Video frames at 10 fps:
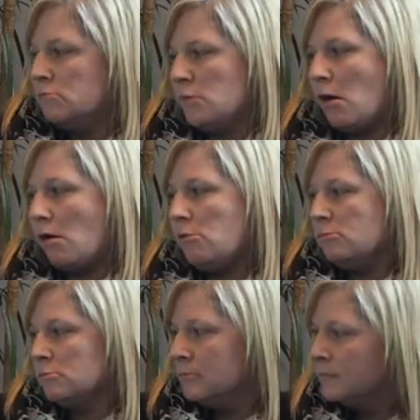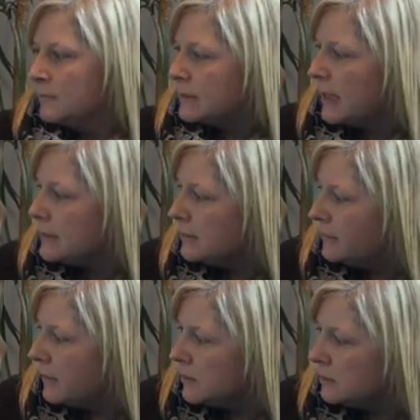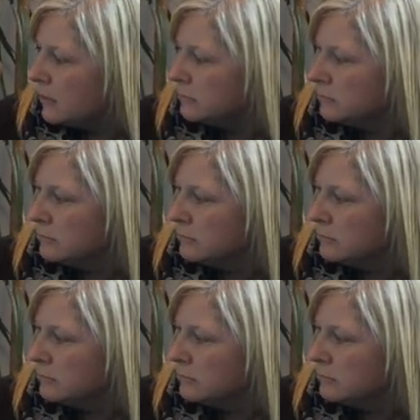No, says the first one.